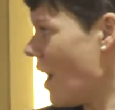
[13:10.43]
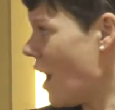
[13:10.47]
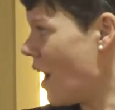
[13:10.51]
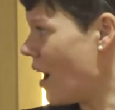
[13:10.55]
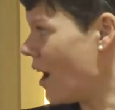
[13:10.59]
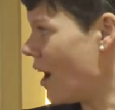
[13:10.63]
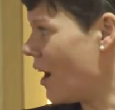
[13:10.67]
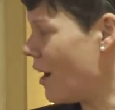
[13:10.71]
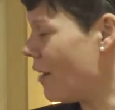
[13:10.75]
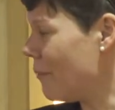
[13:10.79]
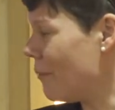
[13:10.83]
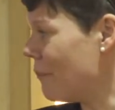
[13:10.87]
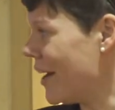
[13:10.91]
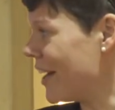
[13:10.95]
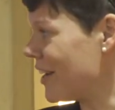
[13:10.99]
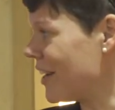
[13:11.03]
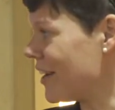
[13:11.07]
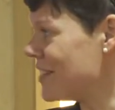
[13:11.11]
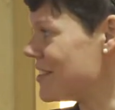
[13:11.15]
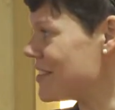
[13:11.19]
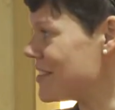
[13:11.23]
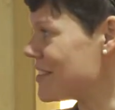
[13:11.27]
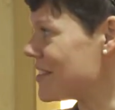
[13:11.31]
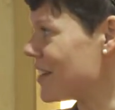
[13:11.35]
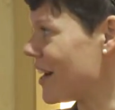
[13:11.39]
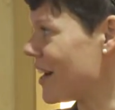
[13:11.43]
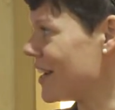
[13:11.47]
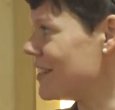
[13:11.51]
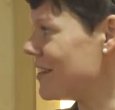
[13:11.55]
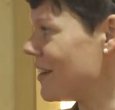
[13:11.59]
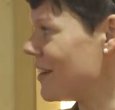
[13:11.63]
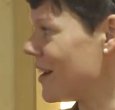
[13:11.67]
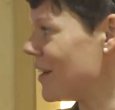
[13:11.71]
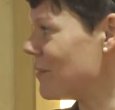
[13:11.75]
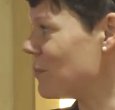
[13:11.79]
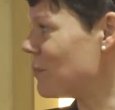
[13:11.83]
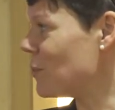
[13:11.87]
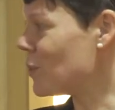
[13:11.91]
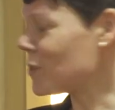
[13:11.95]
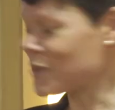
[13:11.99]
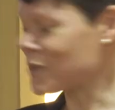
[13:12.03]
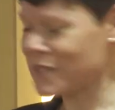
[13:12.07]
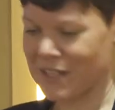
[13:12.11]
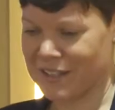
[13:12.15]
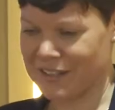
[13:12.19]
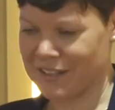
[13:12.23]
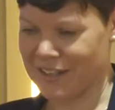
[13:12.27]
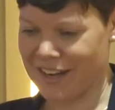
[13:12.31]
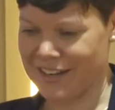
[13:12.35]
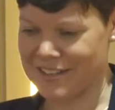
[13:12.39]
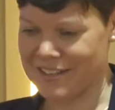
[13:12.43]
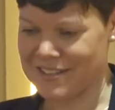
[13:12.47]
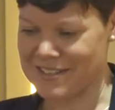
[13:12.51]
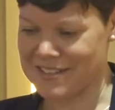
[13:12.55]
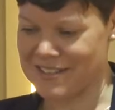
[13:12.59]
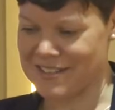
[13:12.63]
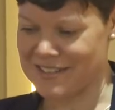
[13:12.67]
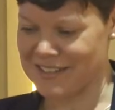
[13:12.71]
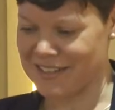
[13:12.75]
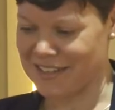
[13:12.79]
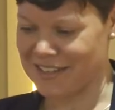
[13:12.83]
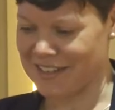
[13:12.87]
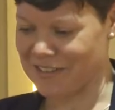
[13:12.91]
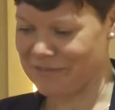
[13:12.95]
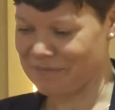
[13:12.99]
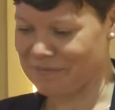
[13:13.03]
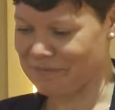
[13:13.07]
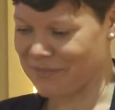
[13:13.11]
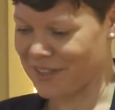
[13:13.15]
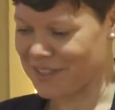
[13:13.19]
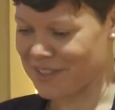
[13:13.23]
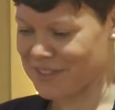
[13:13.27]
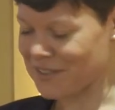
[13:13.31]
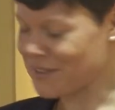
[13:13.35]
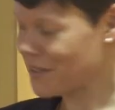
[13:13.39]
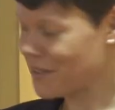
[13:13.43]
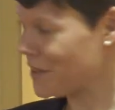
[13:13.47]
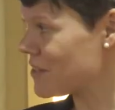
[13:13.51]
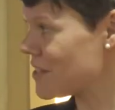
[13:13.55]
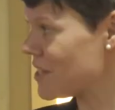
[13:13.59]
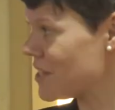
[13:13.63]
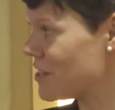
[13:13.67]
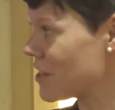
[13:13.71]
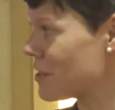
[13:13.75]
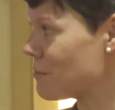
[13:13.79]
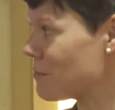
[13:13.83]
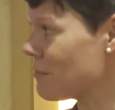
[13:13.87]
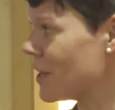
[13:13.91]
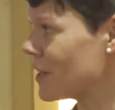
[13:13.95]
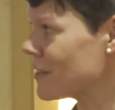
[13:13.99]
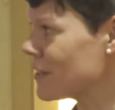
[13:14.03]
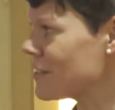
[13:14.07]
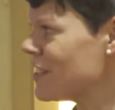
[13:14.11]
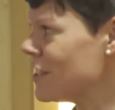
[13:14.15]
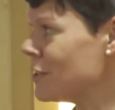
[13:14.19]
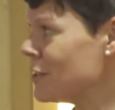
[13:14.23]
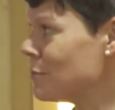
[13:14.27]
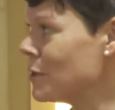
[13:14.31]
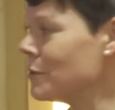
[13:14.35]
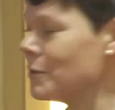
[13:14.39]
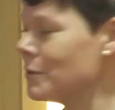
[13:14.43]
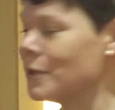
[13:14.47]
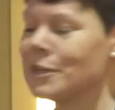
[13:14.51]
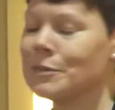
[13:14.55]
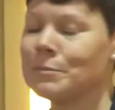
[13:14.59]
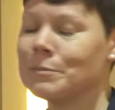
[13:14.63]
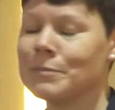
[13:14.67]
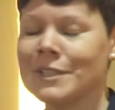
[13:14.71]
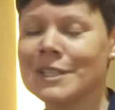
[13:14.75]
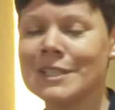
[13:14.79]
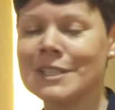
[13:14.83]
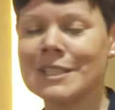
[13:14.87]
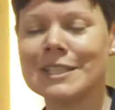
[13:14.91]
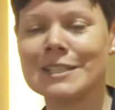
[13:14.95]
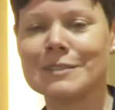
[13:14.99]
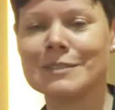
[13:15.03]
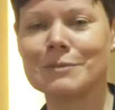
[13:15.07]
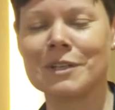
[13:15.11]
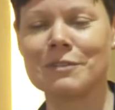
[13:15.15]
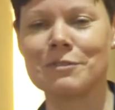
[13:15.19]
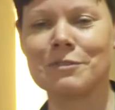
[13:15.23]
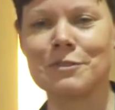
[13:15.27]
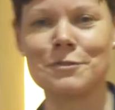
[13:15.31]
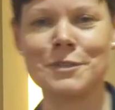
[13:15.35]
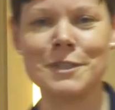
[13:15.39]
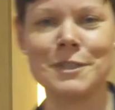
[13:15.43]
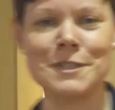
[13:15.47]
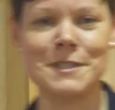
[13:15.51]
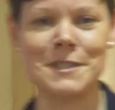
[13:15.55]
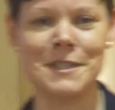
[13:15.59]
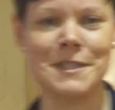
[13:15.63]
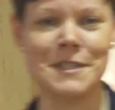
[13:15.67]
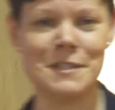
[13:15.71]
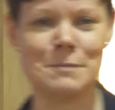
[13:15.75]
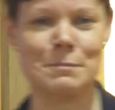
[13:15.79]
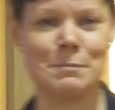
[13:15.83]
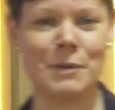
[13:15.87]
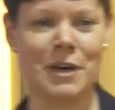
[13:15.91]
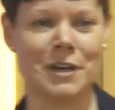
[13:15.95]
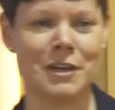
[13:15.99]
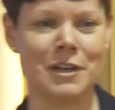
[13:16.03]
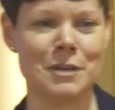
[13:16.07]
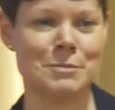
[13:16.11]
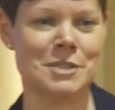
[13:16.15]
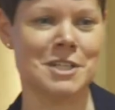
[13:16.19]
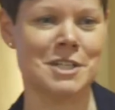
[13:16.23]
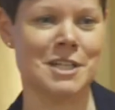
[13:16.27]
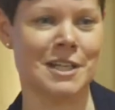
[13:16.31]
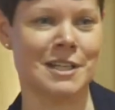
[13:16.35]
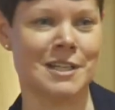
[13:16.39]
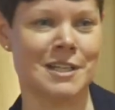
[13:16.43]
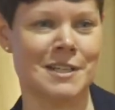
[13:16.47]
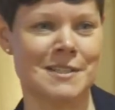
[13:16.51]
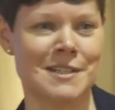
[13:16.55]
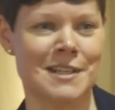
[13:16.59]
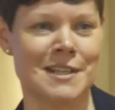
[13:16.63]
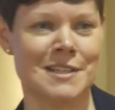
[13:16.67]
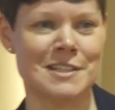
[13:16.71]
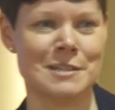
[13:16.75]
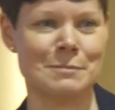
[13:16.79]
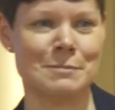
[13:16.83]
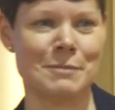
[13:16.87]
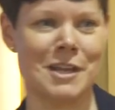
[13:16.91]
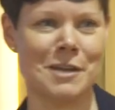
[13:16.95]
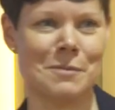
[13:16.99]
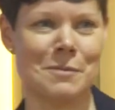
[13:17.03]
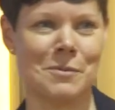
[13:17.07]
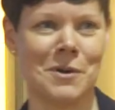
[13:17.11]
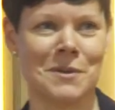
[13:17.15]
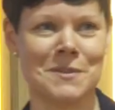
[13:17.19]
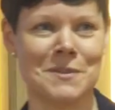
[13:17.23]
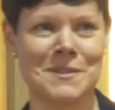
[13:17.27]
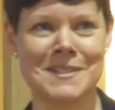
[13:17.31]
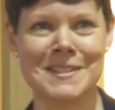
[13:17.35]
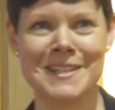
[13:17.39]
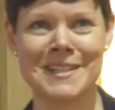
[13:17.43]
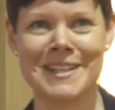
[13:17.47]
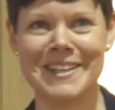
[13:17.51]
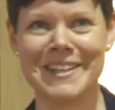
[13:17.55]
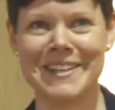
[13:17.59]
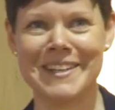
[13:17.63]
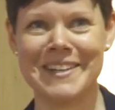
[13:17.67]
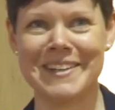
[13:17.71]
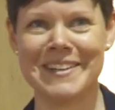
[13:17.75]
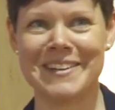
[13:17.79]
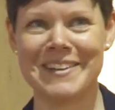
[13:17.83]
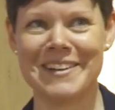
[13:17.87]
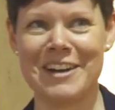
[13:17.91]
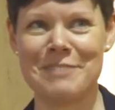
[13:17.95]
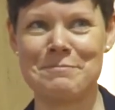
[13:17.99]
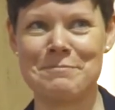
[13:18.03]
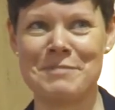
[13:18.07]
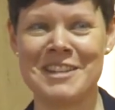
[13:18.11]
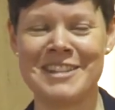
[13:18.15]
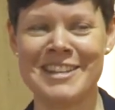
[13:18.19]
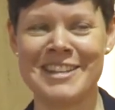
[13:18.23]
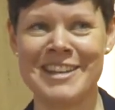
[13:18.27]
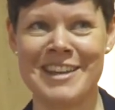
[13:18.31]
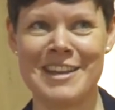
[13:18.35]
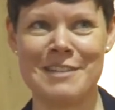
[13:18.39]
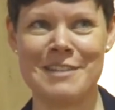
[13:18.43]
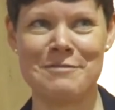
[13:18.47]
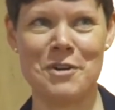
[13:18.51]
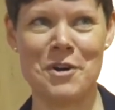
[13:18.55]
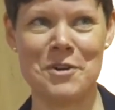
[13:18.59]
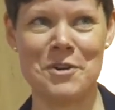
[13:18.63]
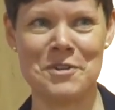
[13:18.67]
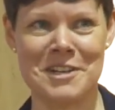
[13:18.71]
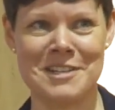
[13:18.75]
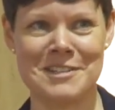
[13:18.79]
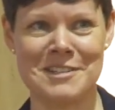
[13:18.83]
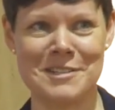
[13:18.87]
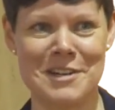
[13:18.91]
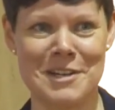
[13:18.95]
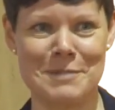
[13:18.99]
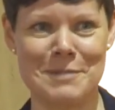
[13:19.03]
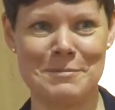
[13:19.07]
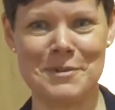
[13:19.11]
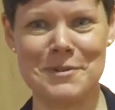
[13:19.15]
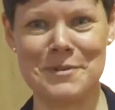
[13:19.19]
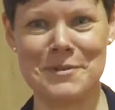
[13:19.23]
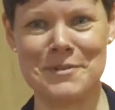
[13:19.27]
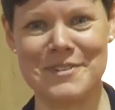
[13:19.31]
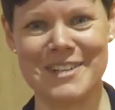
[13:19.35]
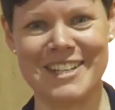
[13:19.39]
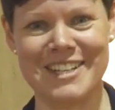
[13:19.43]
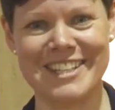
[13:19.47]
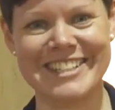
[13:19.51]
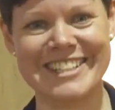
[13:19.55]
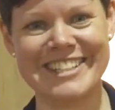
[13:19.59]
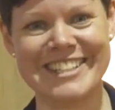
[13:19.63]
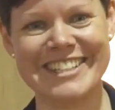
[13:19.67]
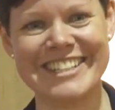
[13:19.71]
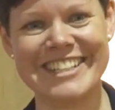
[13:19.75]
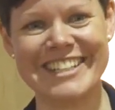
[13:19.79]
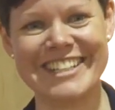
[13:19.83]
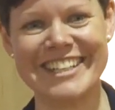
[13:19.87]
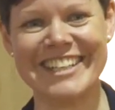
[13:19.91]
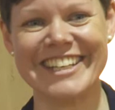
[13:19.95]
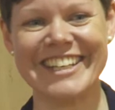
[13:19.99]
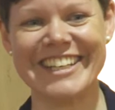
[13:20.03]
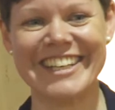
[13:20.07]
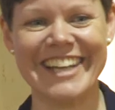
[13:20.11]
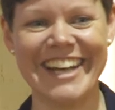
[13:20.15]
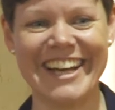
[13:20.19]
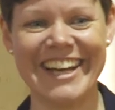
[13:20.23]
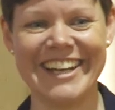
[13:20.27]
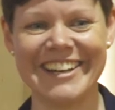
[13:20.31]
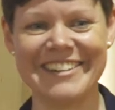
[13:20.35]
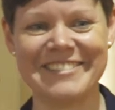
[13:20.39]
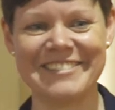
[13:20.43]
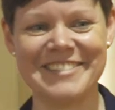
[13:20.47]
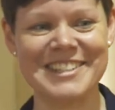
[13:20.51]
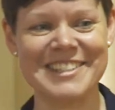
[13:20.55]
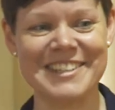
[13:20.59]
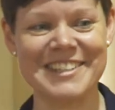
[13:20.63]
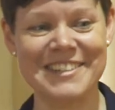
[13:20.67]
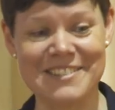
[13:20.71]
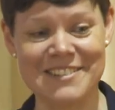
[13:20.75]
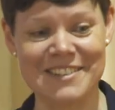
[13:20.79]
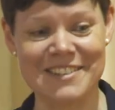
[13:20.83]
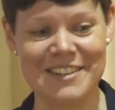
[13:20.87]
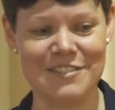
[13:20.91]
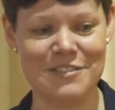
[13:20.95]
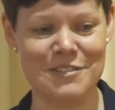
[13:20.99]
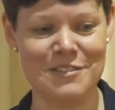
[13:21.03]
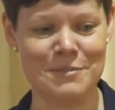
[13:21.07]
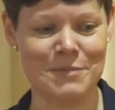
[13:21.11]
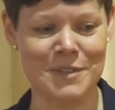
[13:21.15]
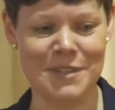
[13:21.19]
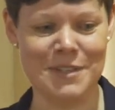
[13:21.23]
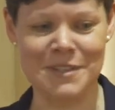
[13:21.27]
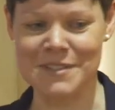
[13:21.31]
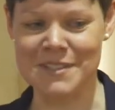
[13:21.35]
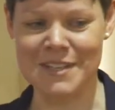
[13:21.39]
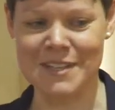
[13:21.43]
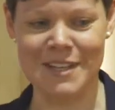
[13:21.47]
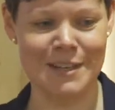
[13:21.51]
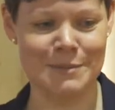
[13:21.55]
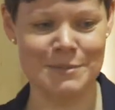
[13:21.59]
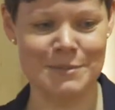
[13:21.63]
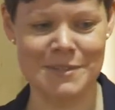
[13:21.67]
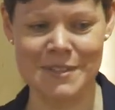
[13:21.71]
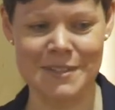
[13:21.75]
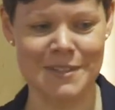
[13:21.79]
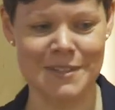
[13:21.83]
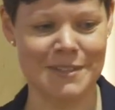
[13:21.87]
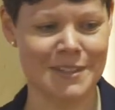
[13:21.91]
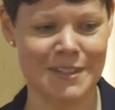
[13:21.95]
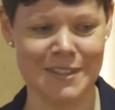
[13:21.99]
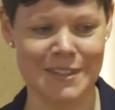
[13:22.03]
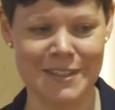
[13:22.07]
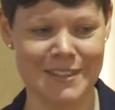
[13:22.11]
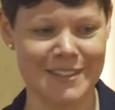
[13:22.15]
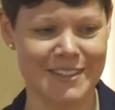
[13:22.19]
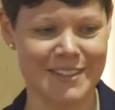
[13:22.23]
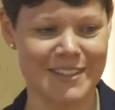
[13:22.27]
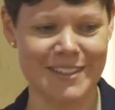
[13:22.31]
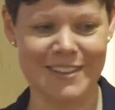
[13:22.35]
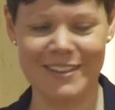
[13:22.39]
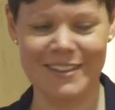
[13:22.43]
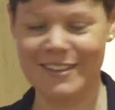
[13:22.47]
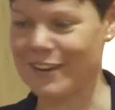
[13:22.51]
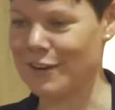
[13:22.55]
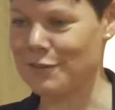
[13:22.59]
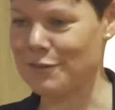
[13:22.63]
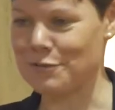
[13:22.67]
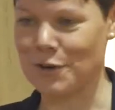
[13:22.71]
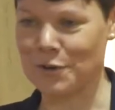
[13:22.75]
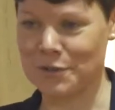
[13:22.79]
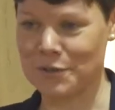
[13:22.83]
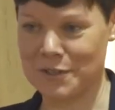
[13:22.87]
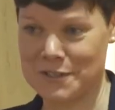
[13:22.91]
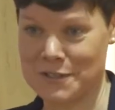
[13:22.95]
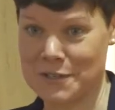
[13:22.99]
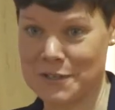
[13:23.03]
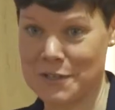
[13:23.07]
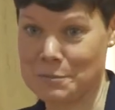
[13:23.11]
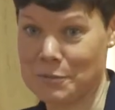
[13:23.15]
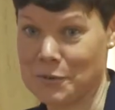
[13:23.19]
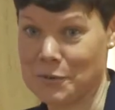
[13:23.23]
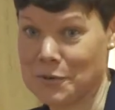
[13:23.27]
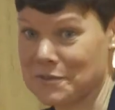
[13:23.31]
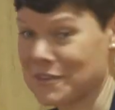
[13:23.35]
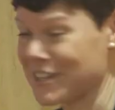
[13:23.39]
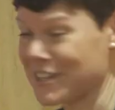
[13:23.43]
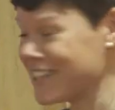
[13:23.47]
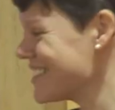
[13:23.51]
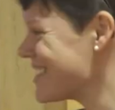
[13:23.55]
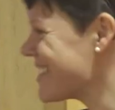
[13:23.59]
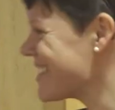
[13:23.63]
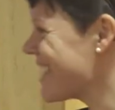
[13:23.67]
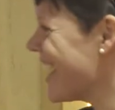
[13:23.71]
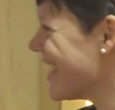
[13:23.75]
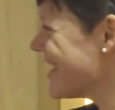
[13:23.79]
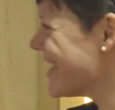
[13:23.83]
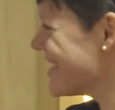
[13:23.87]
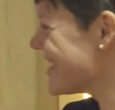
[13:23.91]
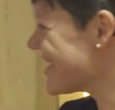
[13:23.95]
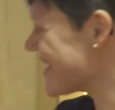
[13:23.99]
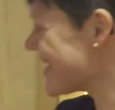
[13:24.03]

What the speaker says: And I walked in, and I don't know Derek and Mark terribly well, but one of the first things Mark in particular said to me was, I've been thinking of Hockney's early portraits. And I was so chuffed, because I absolutely love Hockney's early portraits. And